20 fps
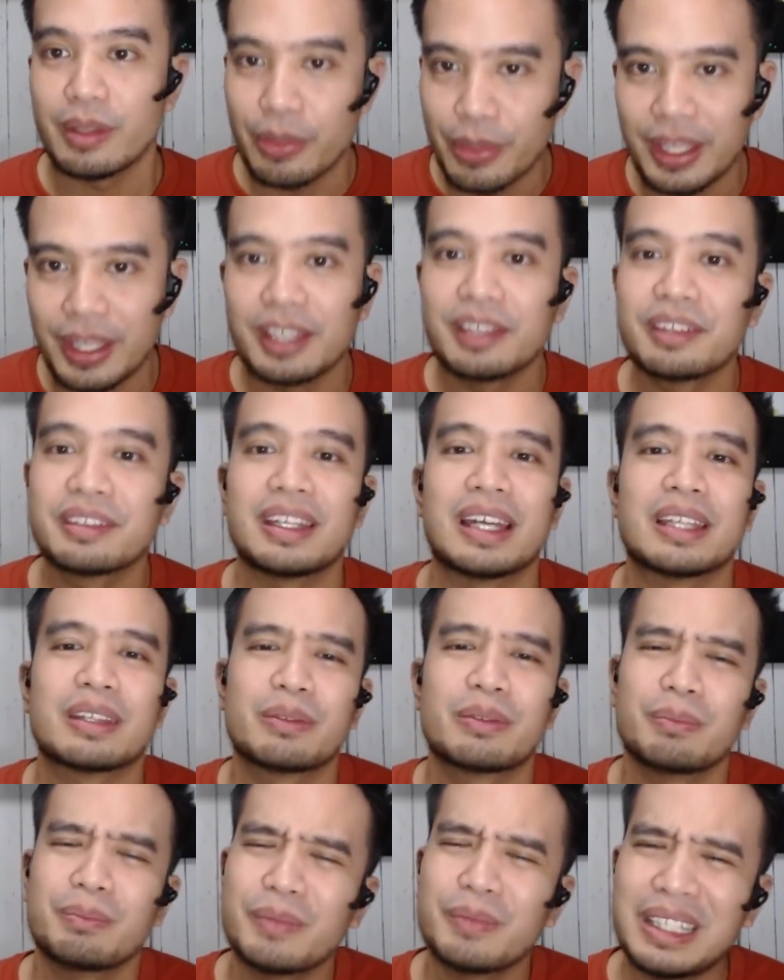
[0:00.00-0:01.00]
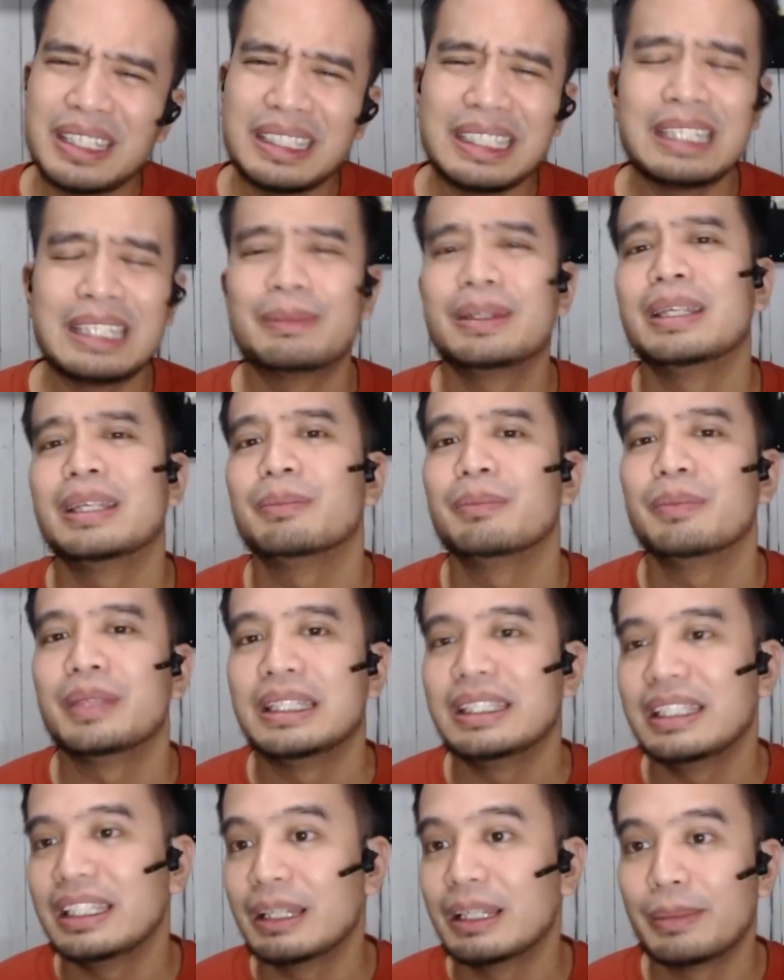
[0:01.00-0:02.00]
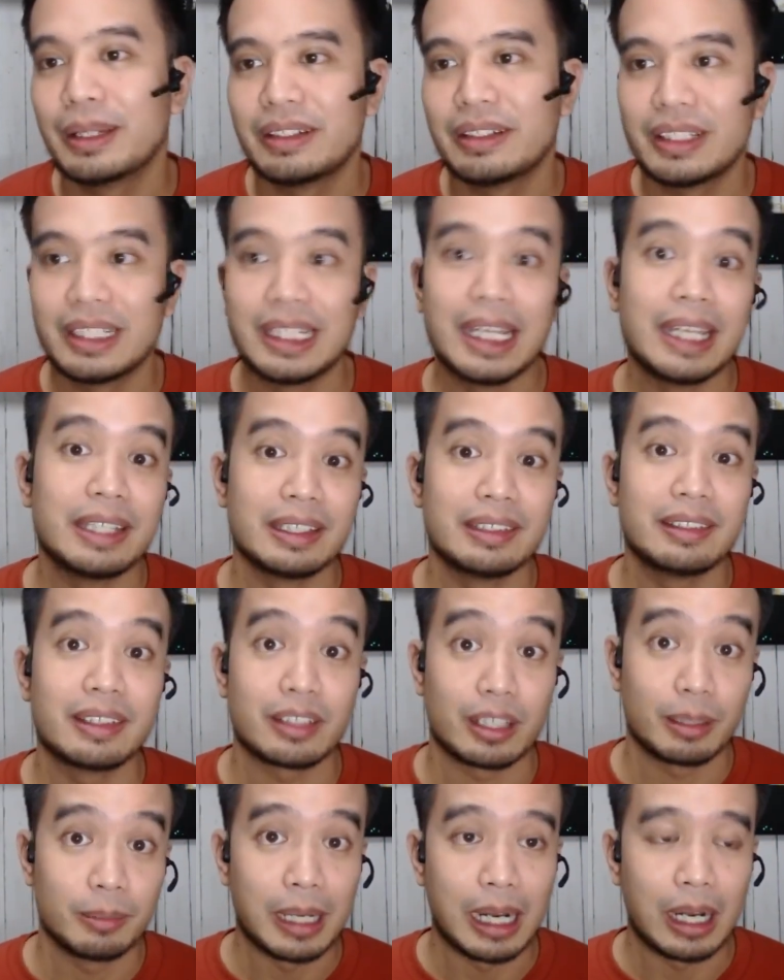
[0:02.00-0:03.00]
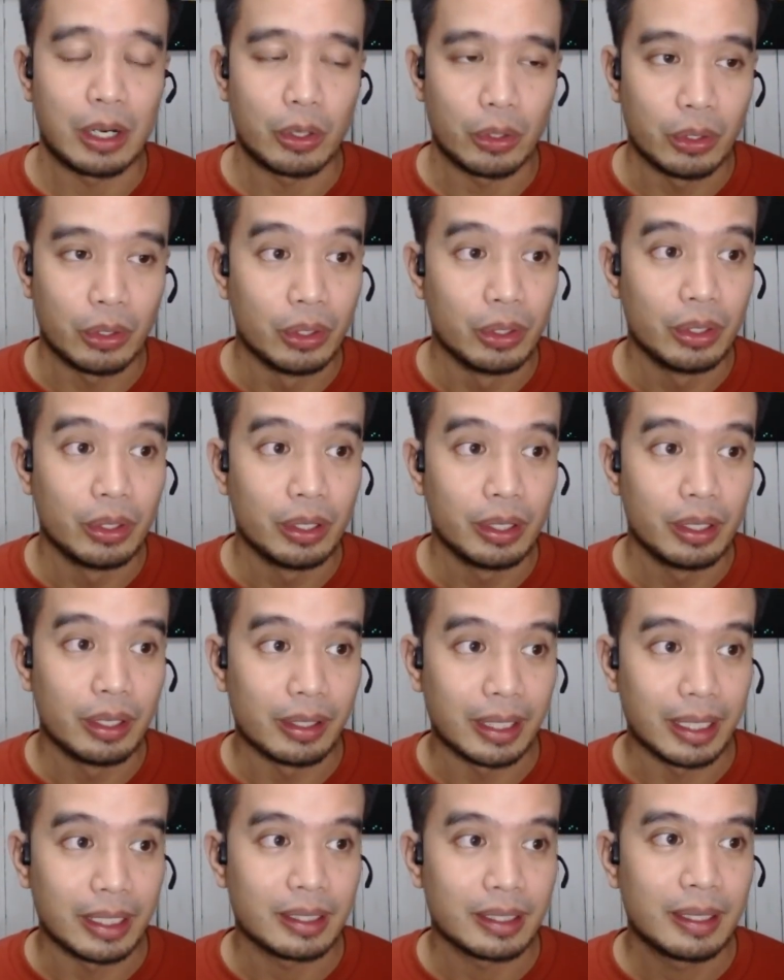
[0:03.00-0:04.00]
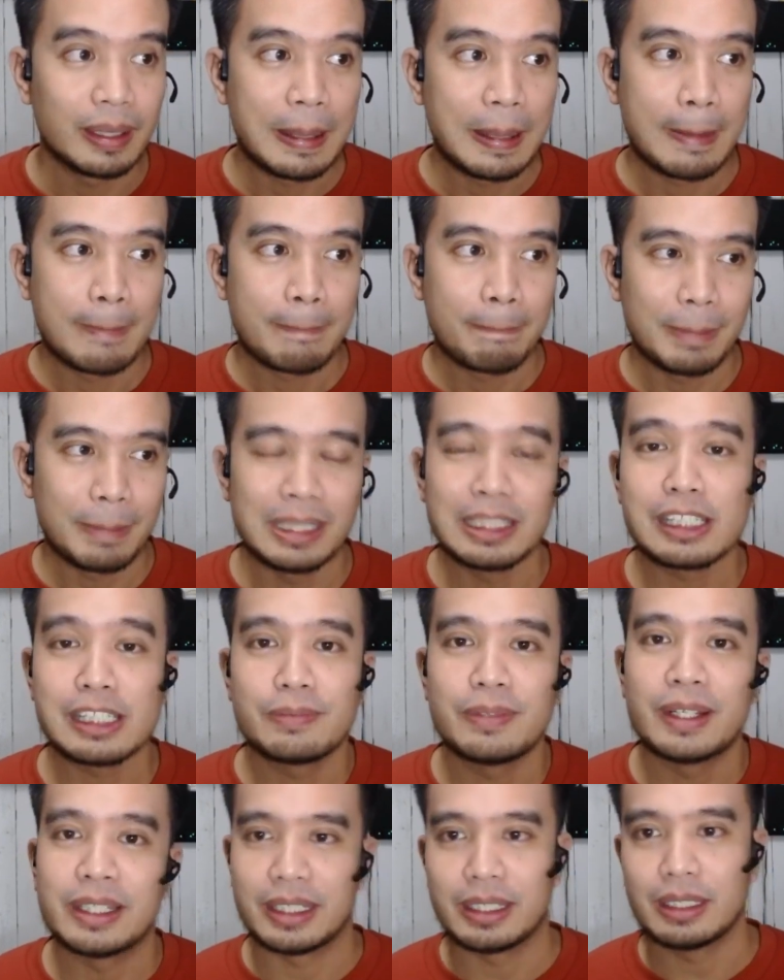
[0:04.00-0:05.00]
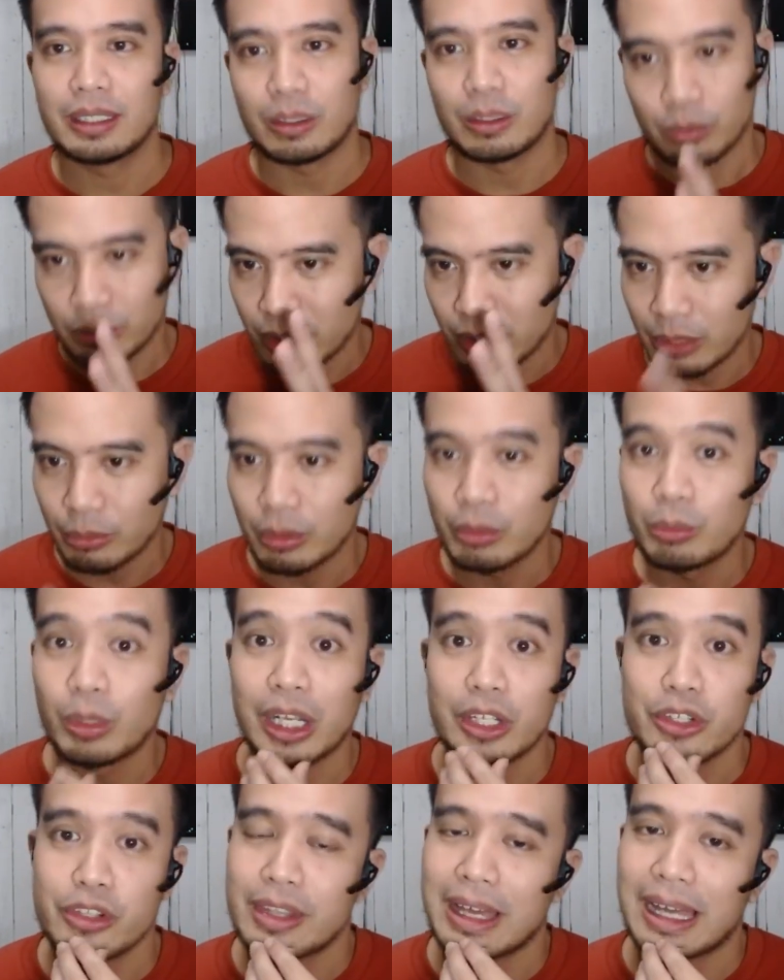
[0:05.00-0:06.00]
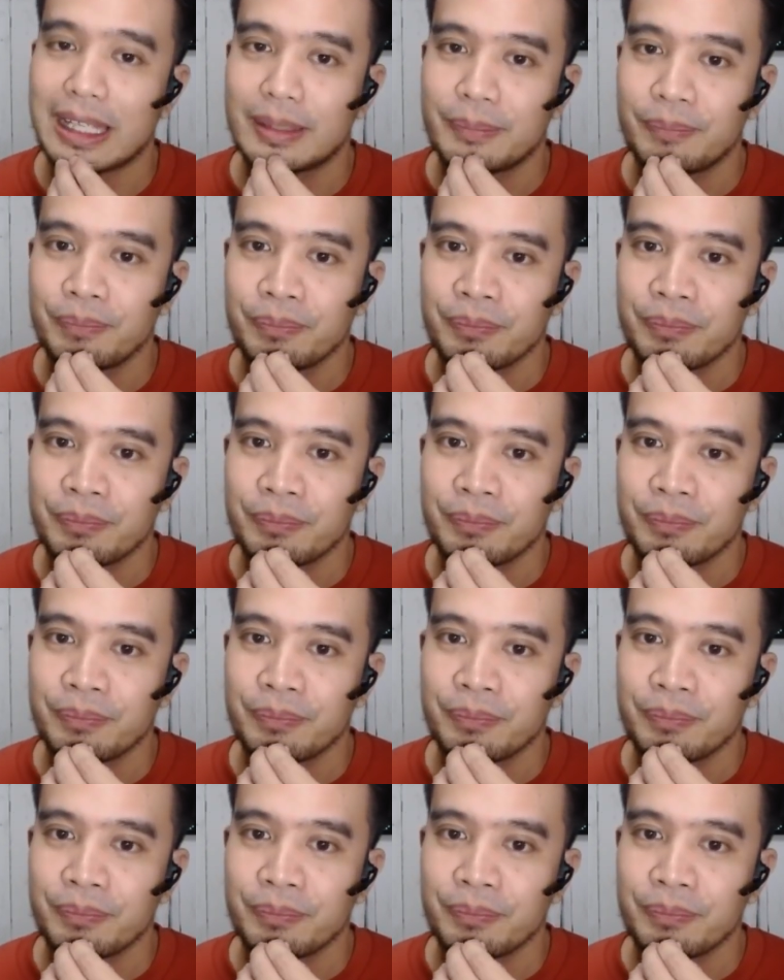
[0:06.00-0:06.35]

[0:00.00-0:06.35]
things that hindi naman related sa trabaho, right? And it's funny that we watch that.